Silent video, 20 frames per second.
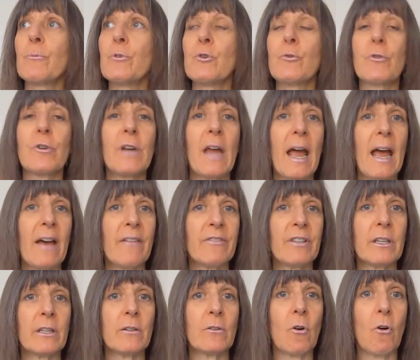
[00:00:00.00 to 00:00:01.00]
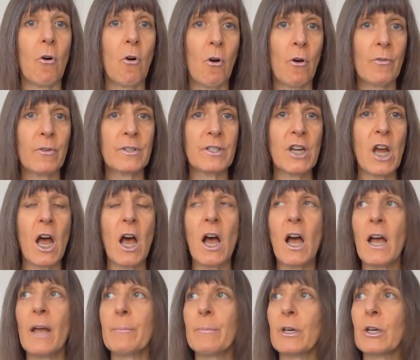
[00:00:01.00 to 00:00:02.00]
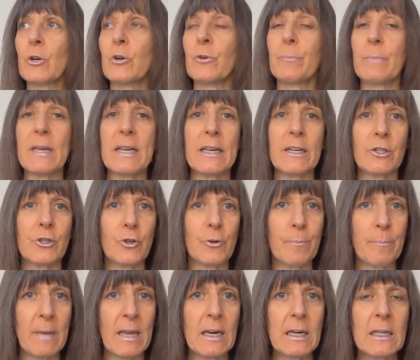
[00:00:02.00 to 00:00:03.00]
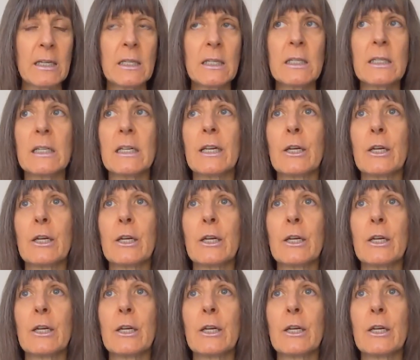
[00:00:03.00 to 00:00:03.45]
you could have it all the time. It could be intermittent.